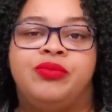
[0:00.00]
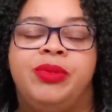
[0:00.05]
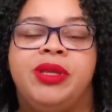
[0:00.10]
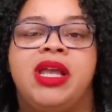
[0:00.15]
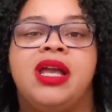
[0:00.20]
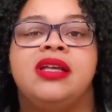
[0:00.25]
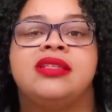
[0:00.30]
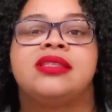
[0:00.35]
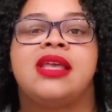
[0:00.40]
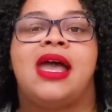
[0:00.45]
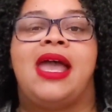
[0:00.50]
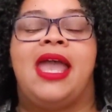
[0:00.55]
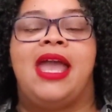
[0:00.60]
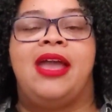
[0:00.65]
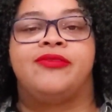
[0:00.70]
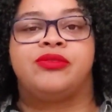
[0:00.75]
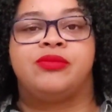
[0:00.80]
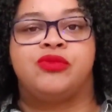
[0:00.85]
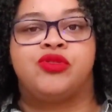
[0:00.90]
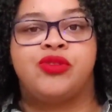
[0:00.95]
Because I
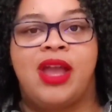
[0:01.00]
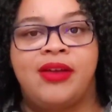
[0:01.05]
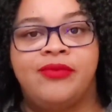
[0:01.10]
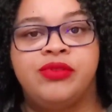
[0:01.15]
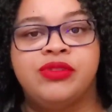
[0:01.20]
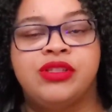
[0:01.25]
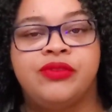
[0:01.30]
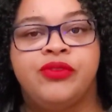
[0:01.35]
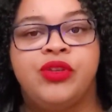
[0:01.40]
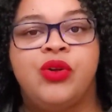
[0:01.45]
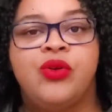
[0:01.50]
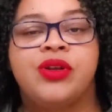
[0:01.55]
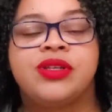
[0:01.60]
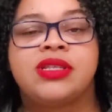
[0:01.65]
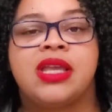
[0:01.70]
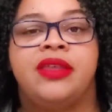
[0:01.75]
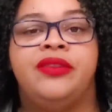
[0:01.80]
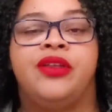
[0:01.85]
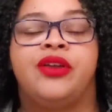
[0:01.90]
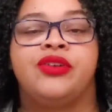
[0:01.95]
have some travels of
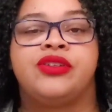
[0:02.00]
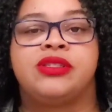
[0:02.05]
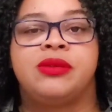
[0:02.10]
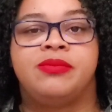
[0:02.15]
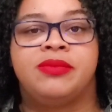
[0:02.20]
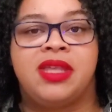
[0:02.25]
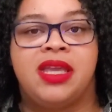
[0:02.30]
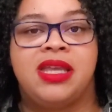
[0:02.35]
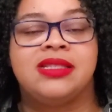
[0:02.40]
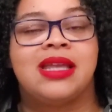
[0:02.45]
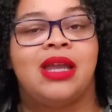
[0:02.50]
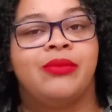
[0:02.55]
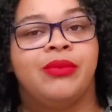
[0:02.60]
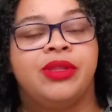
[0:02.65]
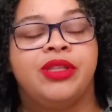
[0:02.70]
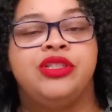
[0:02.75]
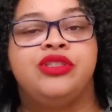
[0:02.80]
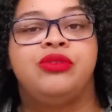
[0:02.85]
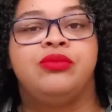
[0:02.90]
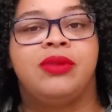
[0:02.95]
yours and there are some things I
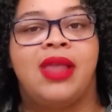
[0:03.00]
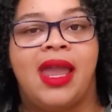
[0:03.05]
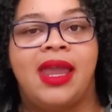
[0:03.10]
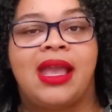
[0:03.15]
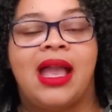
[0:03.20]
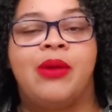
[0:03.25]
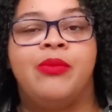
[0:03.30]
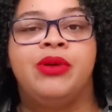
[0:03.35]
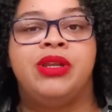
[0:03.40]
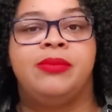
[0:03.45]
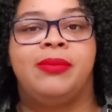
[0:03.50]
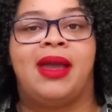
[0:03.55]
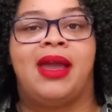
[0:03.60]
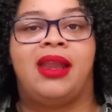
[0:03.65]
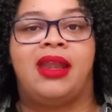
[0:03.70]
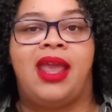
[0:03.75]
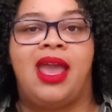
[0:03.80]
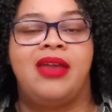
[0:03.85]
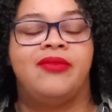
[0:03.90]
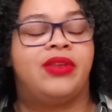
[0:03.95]
really do like. I wouldn't
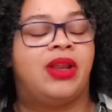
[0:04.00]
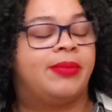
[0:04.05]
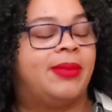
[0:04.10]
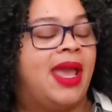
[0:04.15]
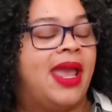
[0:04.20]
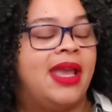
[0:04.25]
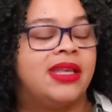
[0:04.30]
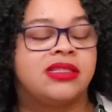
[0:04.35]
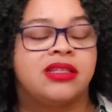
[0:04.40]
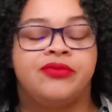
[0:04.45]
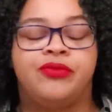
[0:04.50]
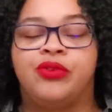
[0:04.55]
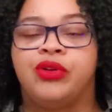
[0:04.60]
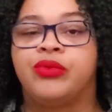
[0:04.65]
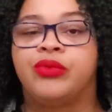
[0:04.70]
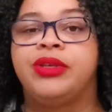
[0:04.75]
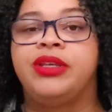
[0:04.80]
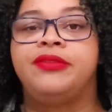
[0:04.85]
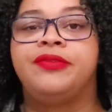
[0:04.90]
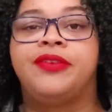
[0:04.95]
mind having. I'm not asking for a
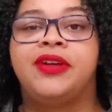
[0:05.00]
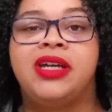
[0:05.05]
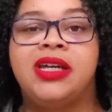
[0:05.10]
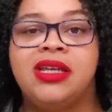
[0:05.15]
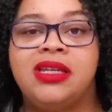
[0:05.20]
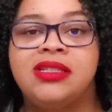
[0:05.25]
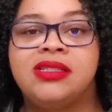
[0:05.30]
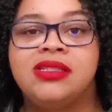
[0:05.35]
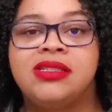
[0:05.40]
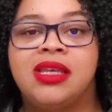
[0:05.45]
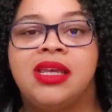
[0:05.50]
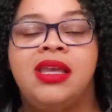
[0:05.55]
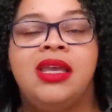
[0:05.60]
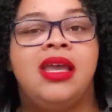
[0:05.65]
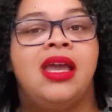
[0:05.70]
refund.